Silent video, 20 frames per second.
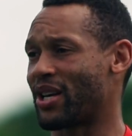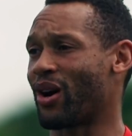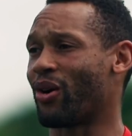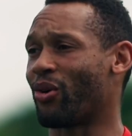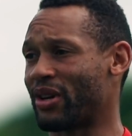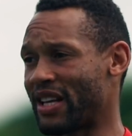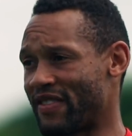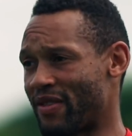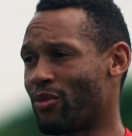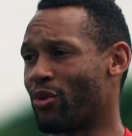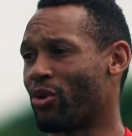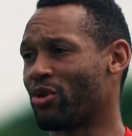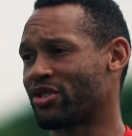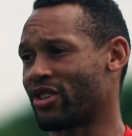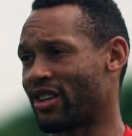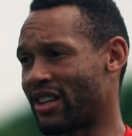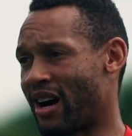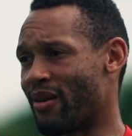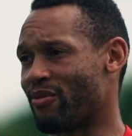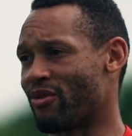told even more
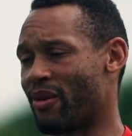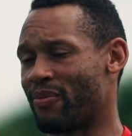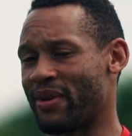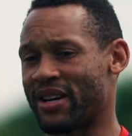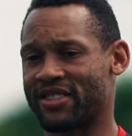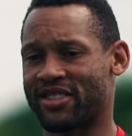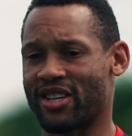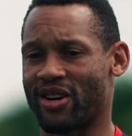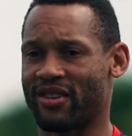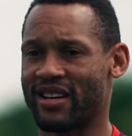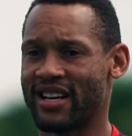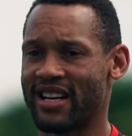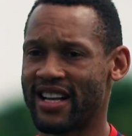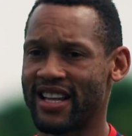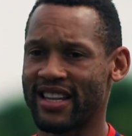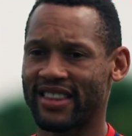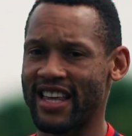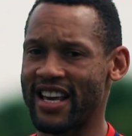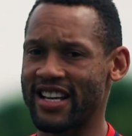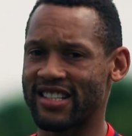so that I'm rubbish. So,
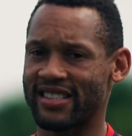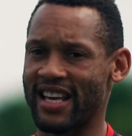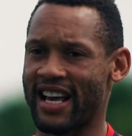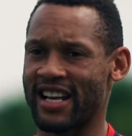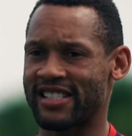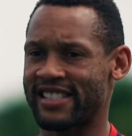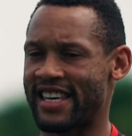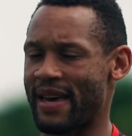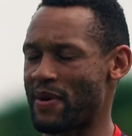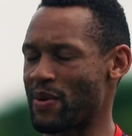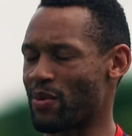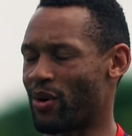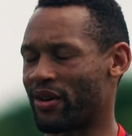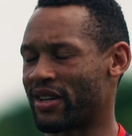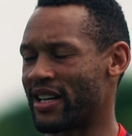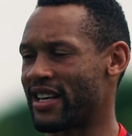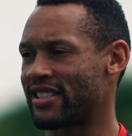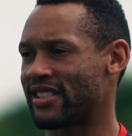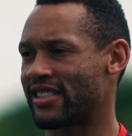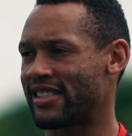these things keep you
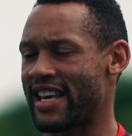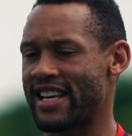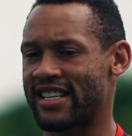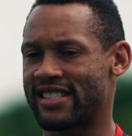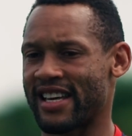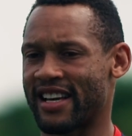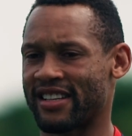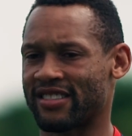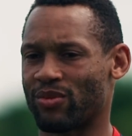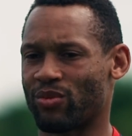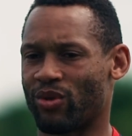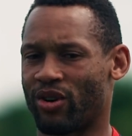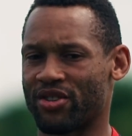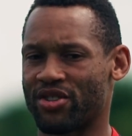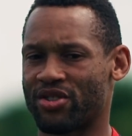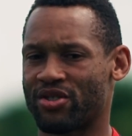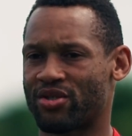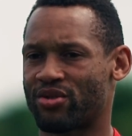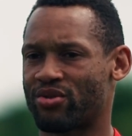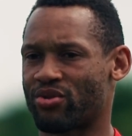honest. These things are
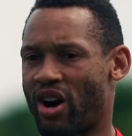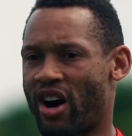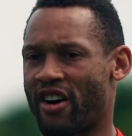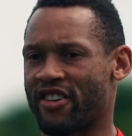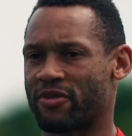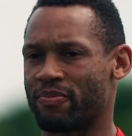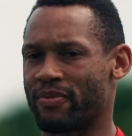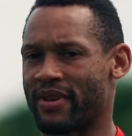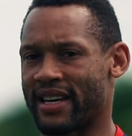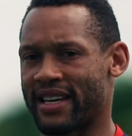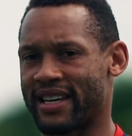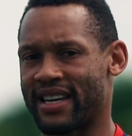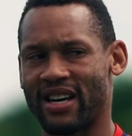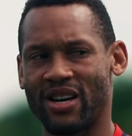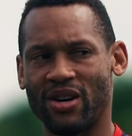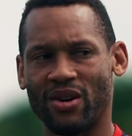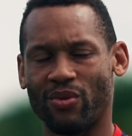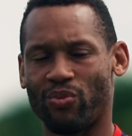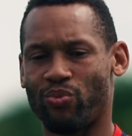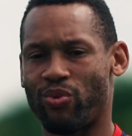what drives me.
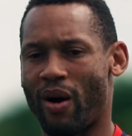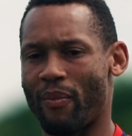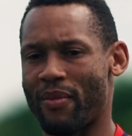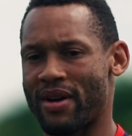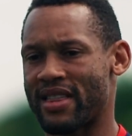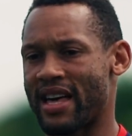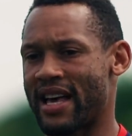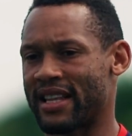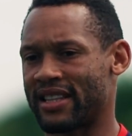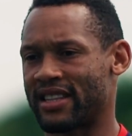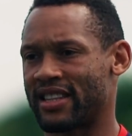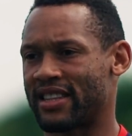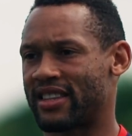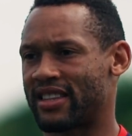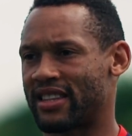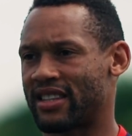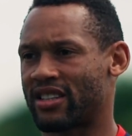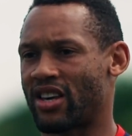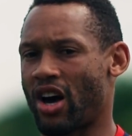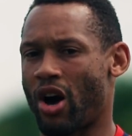When we then
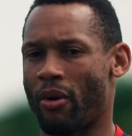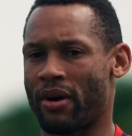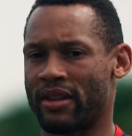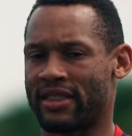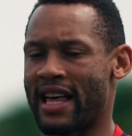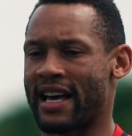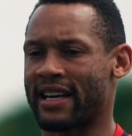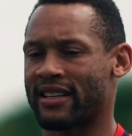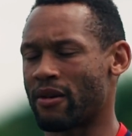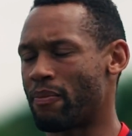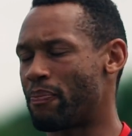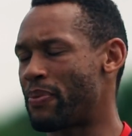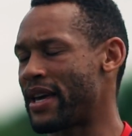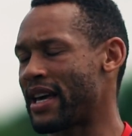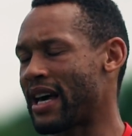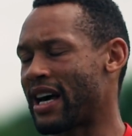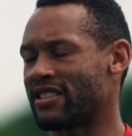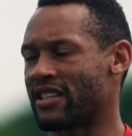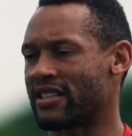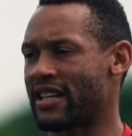go and then
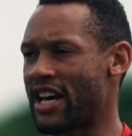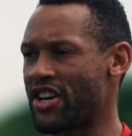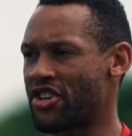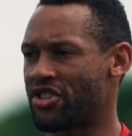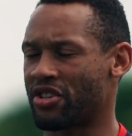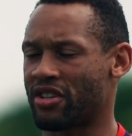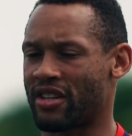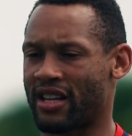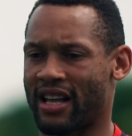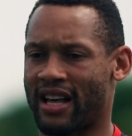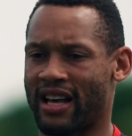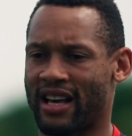compete as a nation,